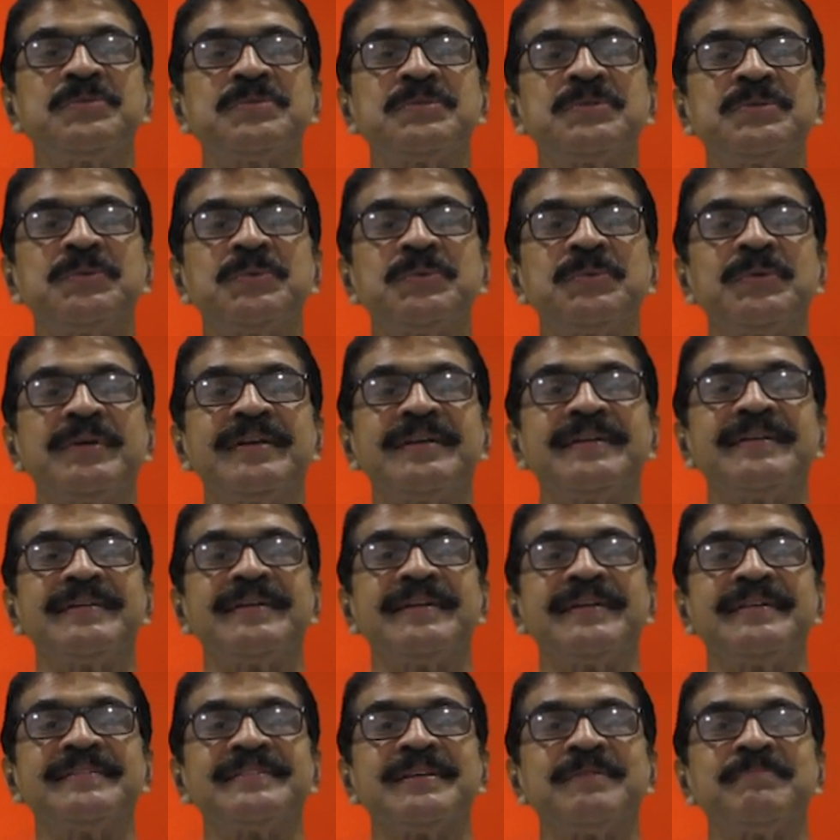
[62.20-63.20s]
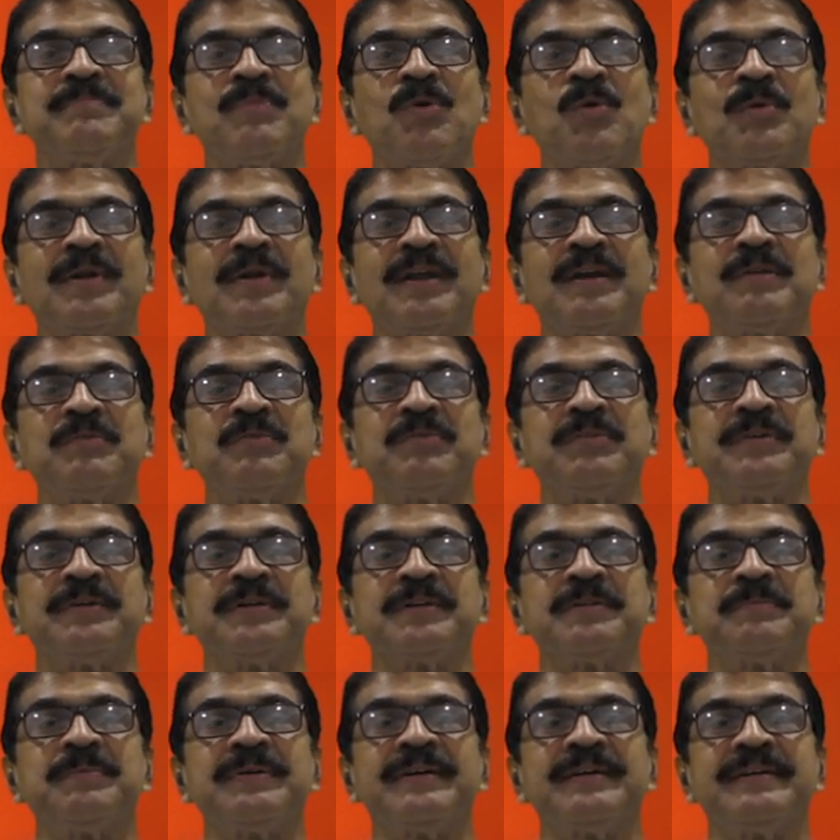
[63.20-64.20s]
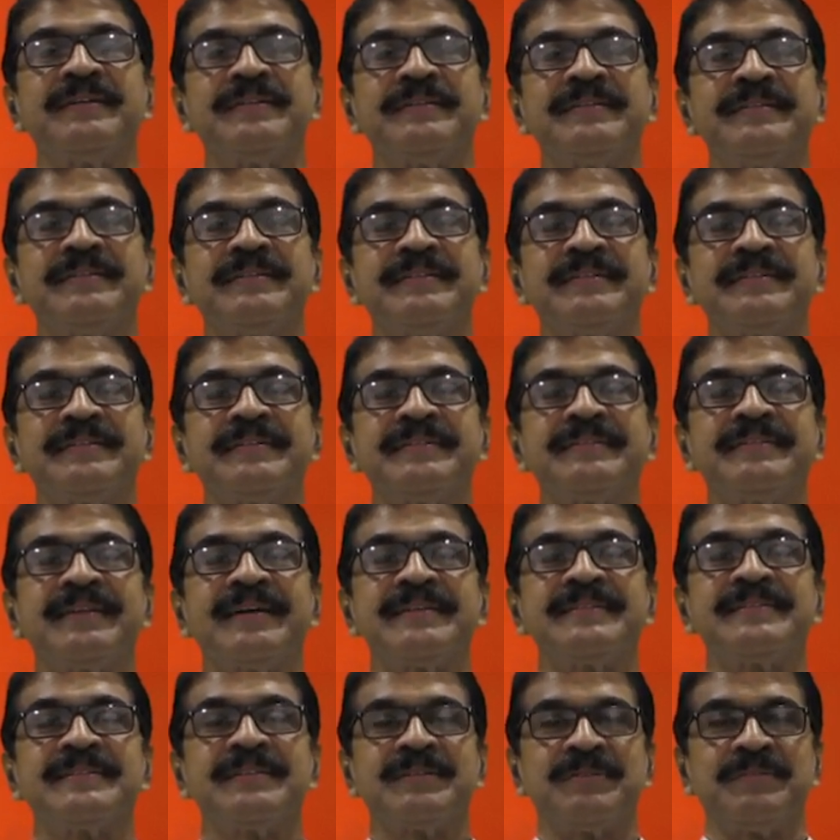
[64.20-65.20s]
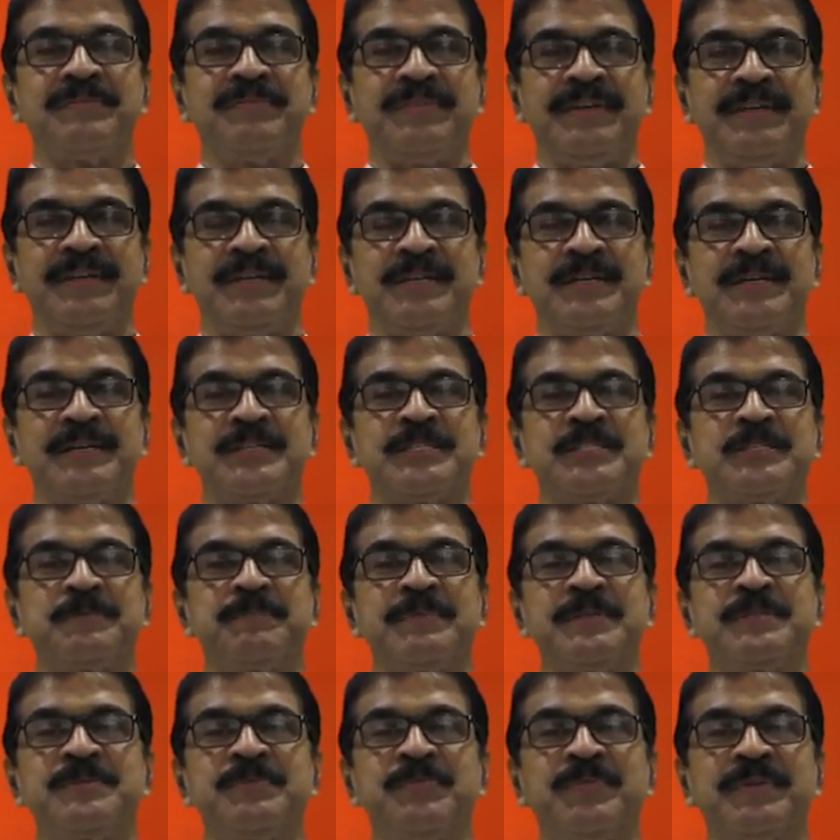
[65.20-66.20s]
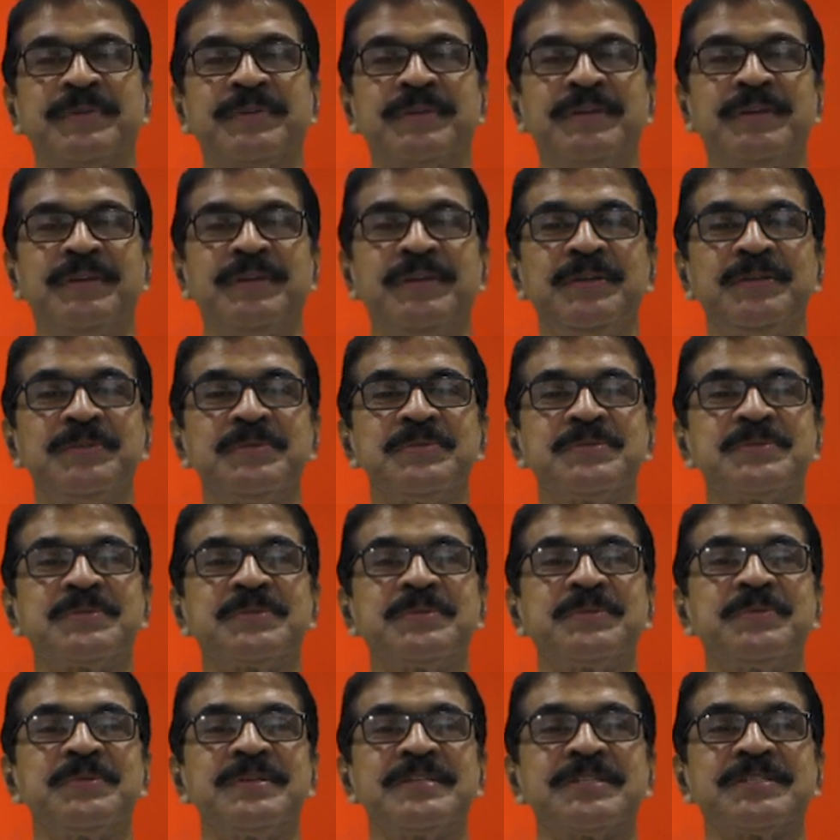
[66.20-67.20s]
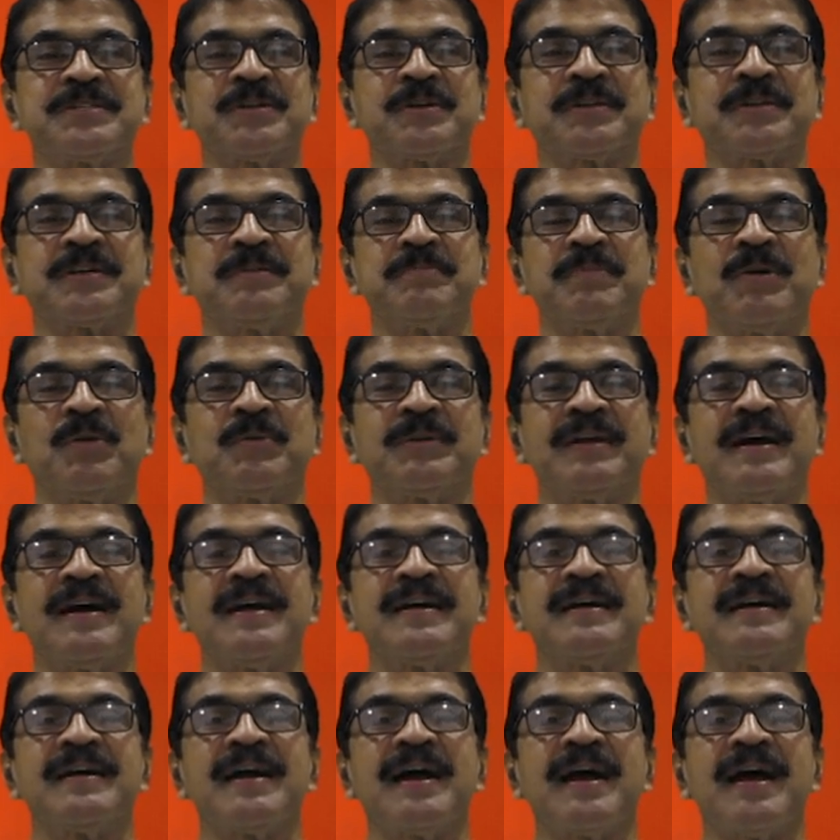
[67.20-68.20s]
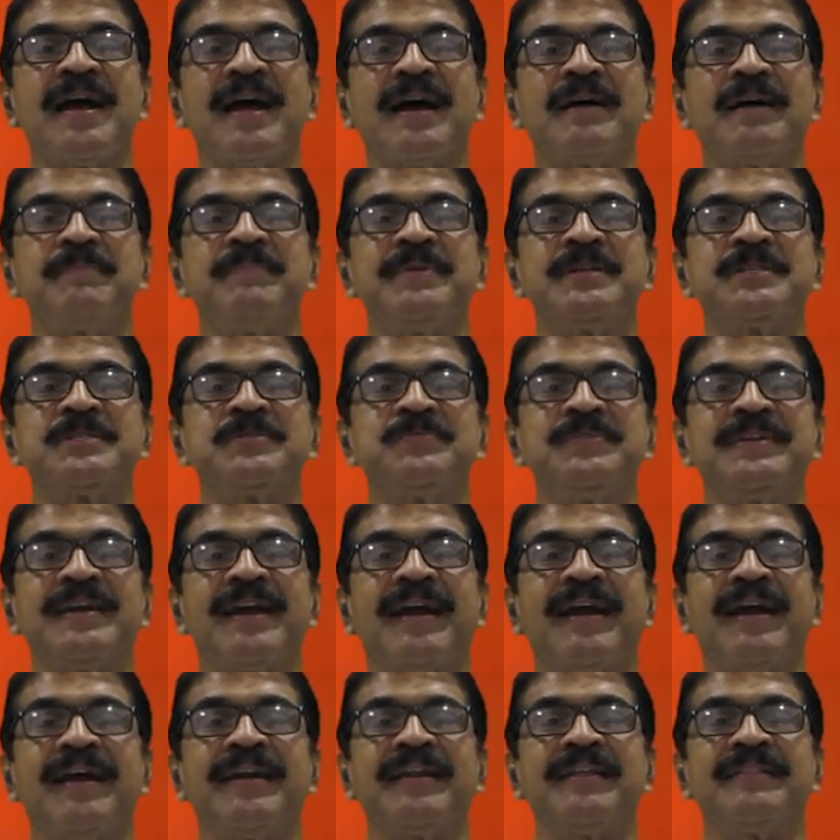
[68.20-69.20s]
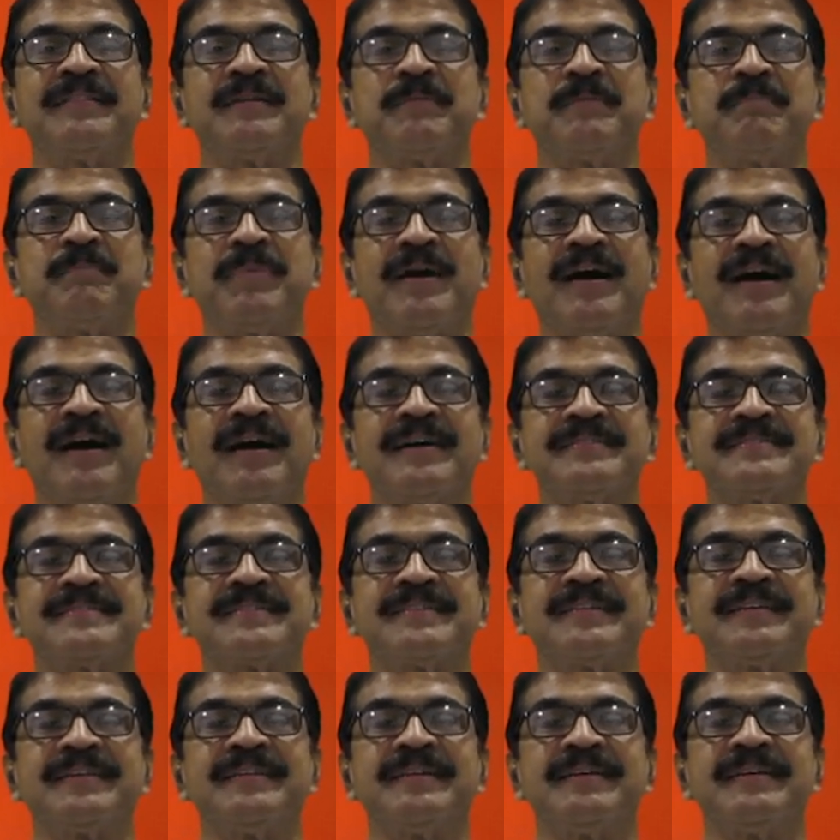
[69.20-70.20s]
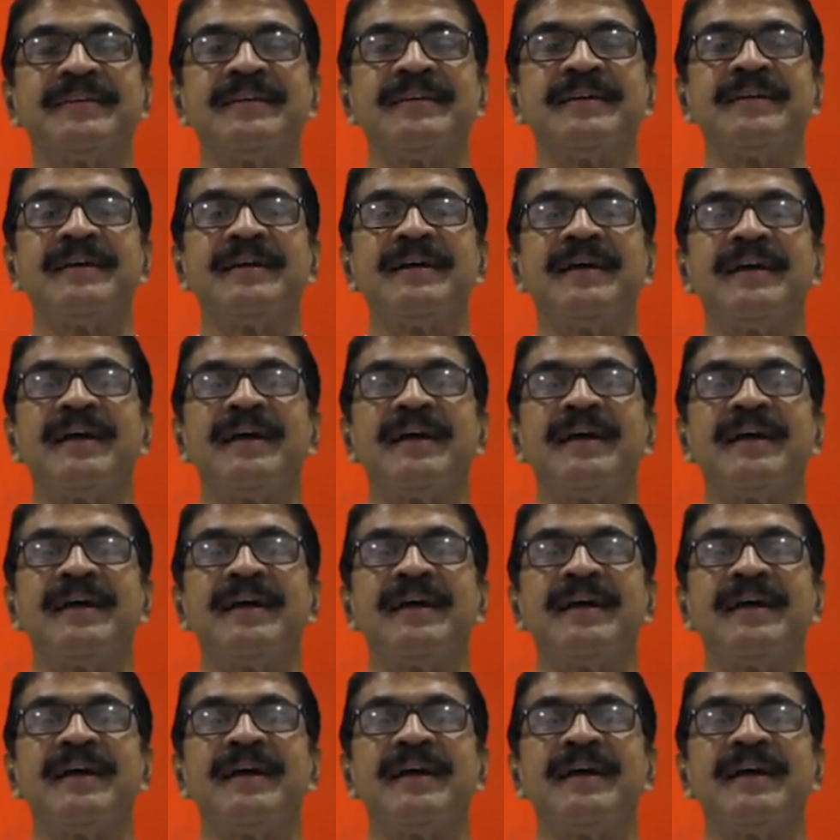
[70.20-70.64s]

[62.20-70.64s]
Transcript: Used to is a modal verb that we specifically used to talk about habits we had in the past.